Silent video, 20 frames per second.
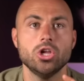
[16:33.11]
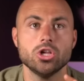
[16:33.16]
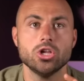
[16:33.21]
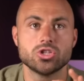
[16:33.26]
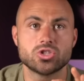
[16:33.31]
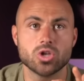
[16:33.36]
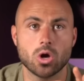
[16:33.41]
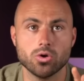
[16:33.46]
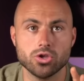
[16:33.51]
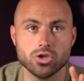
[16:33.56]

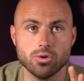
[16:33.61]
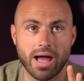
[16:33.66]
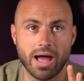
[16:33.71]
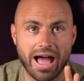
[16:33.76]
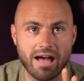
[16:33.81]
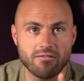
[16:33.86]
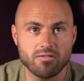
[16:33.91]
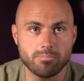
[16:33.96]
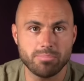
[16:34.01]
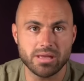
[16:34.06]
So you
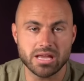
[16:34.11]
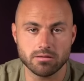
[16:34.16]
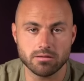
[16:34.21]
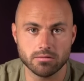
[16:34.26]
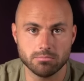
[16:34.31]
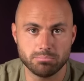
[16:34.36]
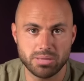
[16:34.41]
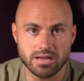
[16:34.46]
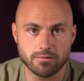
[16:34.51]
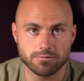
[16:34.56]
have a big,
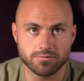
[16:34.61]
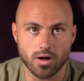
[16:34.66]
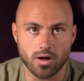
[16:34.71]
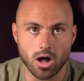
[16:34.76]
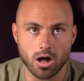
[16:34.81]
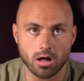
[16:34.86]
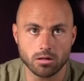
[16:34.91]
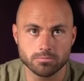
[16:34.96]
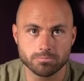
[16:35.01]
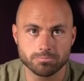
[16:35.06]
big
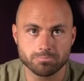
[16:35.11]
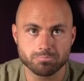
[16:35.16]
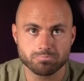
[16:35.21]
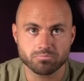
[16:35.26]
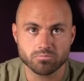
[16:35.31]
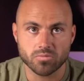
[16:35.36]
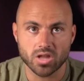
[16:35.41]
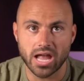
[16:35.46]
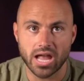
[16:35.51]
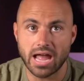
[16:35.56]
fall,
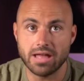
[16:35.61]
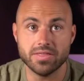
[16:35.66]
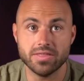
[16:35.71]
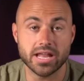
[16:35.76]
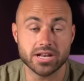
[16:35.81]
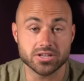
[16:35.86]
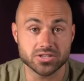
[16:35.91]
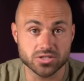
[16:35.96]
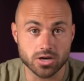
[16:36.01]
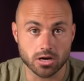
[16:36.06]
and
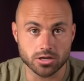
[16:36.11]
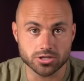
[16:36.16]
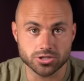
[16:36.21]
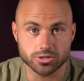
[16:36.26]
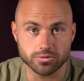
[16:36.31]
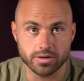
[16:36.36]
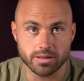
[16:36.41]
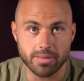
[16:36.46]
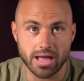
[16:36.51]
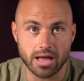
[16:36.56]
then it starts
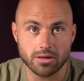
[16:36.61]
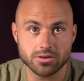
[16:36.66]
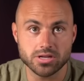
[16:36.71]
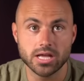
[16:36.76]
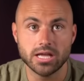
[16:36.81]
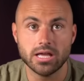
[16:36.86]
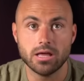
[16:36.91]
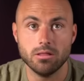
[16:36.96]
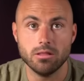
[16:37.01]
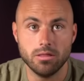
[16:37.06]
to rebound.
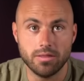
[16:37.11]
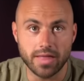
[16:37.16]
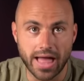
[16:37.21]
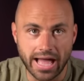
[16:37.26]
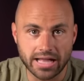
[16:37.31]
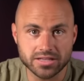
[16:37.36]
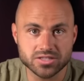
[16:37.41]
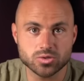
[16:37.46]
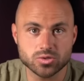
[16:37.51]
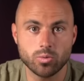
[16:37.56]

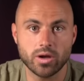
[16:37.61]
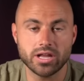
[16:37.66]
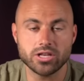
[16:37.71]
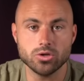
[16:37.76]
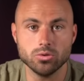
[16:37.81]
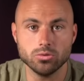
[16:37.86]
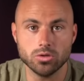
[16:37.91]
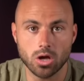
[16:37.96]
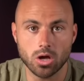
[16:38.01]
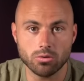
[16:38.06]
That's when
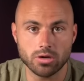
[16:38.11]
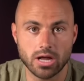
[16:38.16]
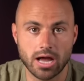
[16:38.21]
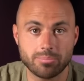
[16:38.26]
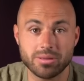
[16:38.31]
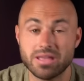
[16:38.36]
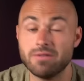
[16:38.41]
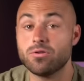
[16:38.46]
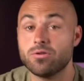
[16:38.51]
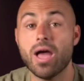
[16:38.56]
you load up,
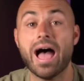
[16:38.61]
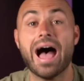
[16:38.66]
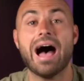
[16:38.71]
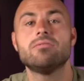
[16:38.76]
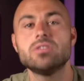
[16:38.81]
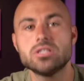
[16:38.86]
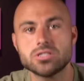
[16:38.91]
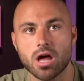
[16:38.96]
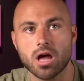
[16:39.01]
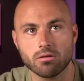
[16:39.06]
if you
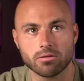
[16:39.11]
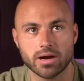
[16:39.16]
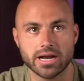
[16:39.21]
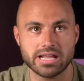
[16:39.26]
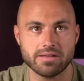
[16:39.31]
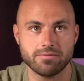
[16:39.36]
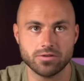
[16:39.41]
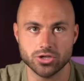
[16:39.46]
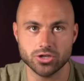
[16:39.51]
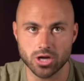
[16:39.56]
haven't already,
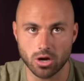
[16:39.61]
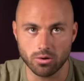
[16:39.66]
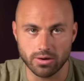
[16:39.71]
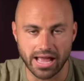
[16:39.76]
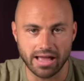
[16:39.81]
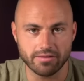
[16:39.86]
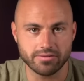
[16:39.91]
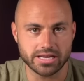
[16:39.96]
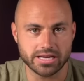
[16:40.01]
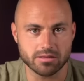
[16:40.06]
if you don't
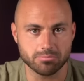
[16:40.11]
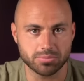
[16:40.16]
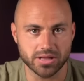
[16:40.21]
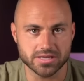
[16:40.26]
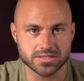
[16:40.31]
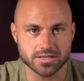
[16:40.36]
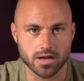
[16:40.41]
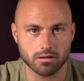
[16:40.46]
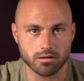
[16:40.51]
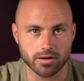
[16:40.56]
have any in
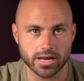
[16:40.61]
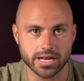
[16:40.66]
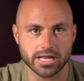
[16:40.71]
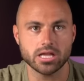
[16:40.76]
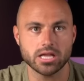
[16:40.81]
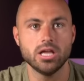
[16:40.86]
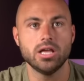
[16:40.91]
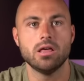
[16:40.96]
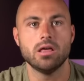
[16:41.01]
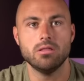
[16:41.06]
place already,
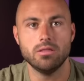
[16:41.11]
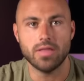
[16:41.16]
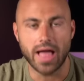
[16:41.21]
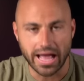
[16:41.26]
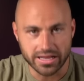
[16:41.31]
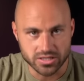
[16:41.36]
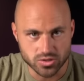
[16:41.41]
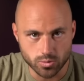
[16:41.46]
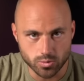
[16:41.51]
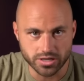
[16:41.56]

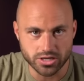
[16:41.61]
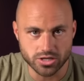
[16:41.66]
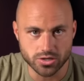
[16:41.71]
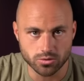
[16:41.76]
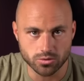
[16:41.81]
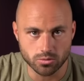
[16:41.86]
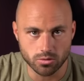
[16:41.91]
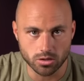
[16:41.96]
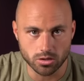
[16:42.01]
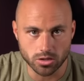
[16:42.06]
that's when
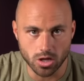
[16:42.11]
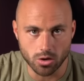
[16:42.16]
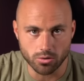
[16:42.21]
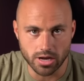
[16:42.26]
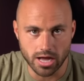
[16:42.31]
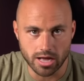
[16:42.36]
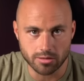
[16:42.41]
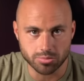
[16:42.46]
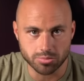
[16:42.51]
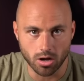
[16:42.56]
you load
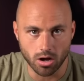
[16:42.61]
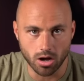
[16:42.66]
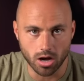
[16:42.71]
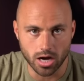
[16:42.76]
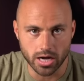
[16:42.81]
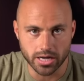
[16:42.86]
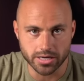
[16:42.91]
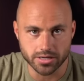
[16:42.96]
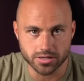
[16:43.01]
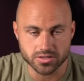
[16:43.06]
up
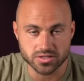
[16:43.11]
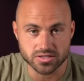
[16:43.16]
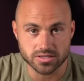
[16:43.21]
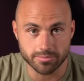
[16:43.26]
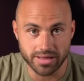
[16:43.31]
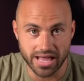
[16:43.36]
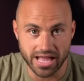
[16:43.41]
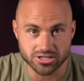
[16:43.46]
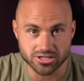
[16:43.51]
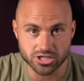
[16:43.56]
on some
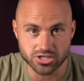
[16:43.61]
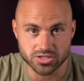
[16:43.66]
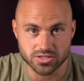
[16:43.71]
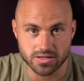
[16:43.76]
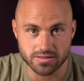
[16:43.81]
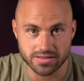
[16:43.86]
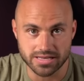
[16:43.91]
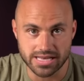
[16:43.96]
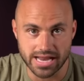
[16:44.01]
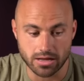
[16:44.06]
hedges
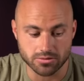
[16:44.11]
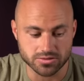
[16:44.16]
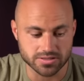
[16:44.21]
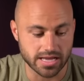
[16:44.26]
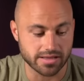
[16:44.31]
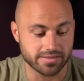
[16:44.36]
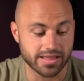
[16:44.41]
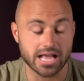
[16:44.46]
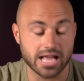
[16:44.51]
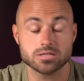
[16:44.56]
to the
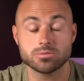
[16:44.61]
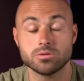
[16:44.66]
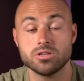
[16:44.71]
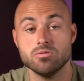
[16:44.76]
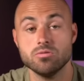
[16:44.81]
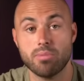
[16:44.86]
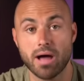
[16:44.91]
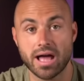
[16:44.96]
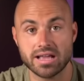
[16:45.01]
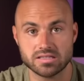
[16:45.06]
downside. That's when you
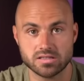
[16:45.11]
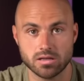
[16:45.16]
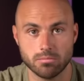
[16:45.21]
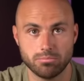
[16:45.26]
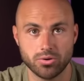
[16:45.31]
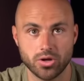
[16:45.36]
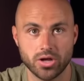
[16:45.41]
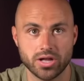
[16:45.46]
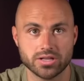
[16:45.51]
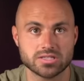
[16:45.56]
buy some
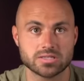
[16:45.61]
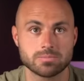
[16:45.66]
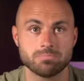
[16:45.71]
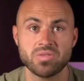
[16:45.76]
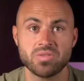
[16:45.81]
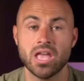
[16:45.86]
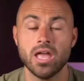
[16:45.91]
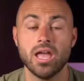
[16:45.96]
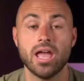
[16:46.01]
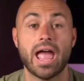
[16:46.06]
puts.
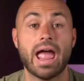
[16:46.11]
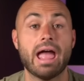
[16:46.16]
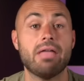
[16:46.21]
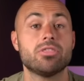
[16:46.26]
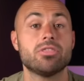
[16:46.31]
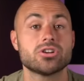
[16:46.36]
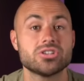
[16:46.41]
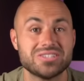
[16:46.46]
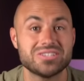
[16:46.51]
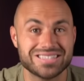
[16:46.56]
And
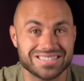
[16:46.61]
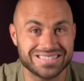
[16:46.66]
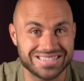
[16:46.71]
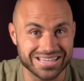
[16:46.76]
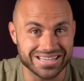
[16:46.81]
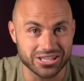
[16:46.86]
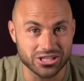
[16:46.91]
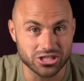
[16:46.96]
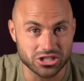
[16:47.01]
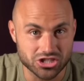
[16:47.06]
they're
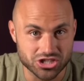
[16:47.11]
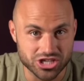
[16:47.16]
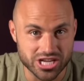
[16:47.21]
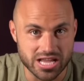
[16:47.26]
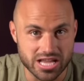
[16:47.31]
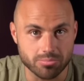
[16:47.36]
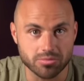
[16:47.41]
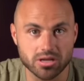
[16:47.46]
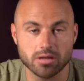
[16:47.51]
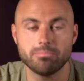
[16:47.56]
still
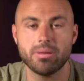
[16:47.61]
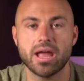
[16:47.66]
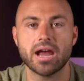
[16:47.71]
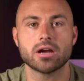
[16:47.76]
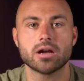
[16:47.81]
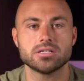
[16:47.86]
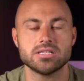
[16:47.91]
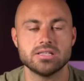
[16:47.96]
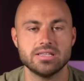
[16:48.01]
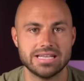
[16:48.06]
cheap
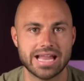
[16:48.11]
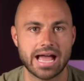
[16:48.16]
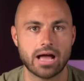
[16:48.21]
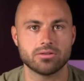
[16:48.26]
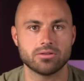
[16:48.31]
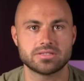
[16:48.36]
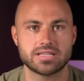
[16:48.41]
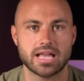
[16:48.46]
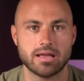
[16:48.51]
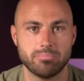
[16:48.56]
compared to the
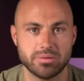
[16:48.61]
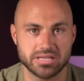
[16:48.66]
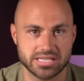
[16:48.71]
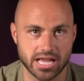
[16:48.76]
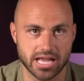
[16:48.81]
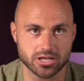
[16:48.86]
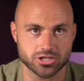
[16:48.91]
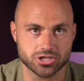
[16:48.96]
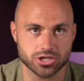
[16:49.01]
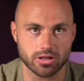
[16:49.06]
downside
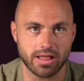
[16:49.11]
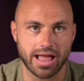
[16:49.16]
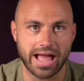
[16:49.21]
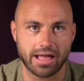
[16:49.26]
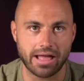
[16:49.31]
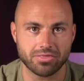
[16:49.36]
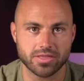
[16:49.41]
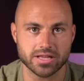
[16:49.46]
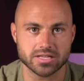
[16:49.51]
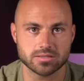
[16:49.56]
potential
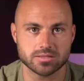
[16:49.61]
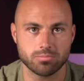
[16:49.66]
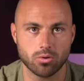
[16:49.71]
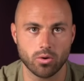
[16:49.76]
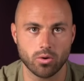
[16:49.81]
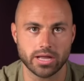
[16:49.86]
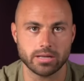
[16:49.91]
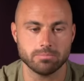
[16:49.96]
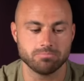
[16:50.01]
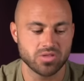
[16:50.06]
at this
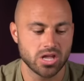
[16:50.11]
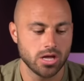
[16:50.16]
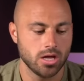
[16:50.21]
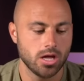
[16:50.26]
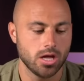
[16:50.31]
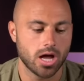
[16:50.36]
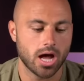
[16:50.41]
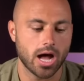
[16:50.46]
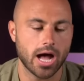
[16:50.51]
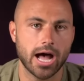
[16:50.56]
point.
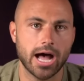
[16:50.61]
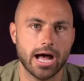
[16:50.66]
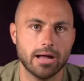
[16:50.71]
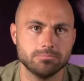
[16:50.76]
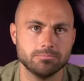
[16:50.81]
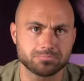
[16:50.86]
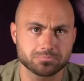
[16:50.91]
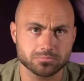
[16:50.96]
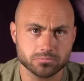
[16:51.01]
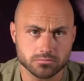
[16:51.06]

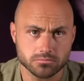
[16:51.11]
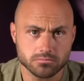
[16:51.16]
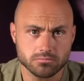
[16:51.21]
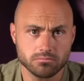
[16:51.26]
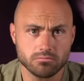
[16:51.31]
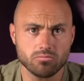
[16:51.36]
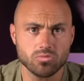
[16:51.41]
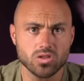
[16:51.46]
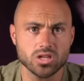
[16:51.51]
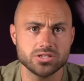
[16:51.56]
To
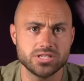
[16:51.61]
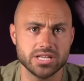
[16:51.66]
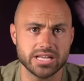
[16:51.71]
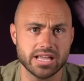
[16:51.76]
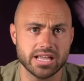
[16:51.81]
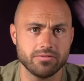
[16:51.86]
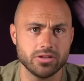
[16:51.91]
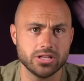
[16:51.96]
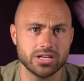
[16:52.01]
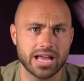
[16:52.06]

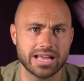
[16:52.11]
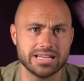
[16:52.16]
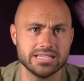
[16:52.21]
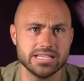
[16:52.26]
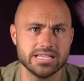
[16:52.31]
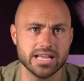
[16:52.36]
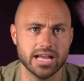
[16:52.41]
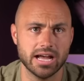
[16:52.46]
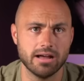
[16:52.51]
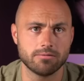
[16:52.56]
give you an
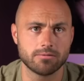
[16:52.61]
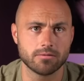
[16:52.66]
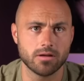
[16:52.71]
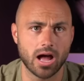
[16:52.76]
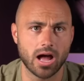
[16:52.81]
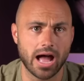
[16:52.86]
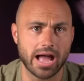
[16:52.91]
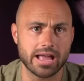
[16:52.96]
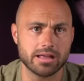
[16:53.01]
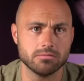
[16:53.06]
idea,
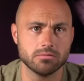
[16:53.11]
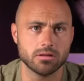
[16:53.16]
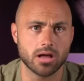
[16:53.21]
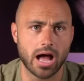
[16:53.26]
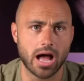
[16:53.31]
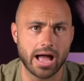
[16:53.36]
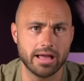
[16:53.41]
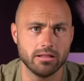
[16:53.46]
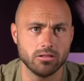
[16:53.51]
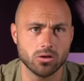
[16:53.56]
I
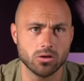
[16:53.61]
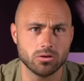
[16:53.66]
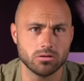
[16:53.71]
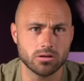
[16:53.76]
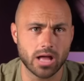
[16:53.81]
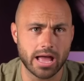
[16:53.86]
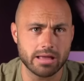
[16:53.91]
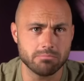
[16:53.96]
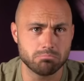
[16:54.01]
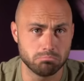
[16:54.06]

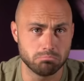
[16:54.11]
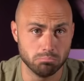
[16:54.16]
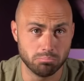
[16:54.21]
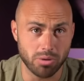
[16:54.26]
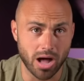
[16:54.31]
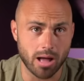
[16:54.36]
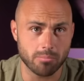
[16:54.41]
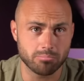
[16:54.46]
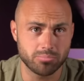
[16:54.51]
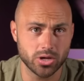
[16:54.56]

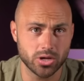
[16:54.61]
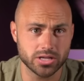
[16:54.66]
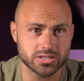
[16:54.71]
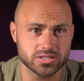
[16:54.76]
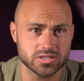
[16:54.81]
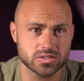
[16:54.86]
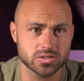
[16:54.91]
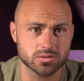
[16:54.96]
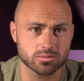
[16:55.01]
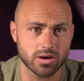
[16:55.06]
bought
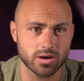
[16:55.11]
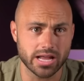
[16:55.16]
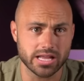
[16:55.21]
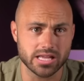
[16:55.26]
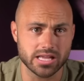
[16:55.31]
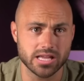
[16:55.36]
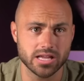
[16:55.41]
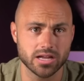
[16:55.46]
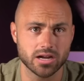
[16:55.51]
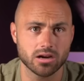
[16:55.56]
puts right
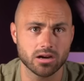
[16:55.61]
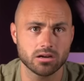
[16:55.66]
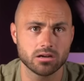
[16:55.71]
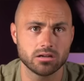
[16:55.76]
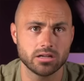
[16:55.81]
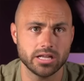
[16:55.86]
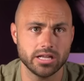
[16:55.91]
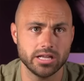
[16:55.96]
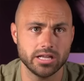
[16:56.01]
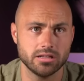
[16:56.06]
here
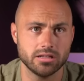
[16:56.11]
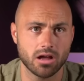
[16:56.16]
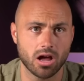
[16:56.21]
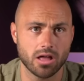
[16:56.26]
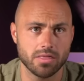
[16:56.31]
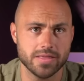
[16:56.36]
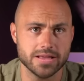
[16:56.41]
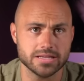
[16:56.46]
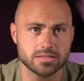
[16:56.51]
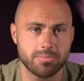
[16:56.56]

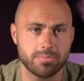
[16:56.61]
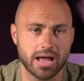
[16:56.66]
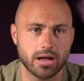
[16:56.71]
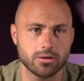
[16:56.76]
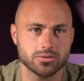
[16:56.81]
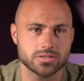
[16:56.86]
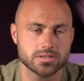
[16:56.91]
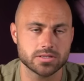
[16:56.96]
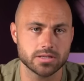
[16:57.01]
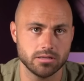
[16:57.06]
on this
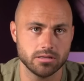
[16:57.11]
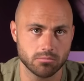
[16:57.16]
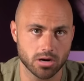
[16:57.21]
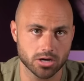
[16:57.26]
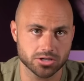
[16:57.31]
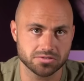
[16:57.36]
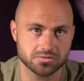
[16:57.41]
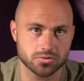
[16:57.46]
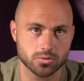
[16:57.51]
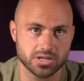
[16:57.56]
bounce in
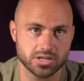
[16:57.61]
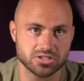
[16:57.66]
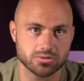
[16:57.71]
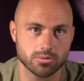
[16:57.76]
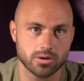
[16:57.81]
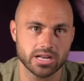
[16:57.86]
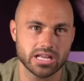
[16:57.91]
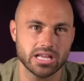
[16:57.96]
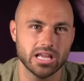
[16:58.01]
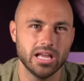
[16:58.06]
March of
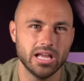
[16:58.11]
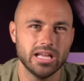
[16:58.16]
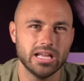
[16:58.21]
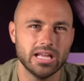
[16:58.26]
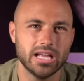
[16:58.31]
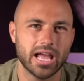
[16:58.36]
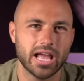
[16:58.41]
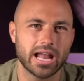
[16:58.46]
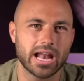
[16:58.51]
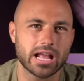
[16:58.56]
2020,
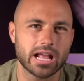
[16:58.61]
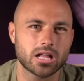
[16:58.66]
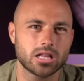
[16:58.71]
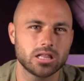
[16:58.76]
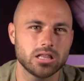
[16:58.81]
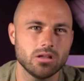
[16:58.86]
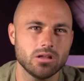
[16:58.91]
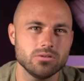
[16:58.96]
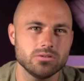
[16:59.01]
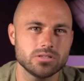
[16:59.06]
and I
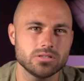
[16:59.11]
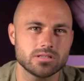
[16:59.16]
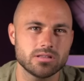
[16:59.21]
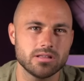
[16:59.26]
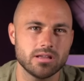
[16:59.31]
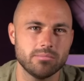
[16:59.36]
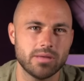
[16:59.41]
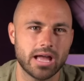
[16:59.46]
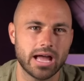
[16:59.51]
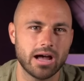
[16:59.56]
closed
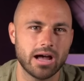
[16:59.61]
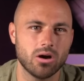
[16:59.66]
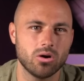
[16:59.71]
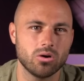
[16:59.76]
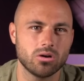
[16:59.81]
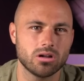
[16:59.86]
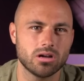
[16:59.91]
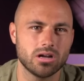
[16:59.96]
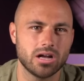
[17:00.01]
them out.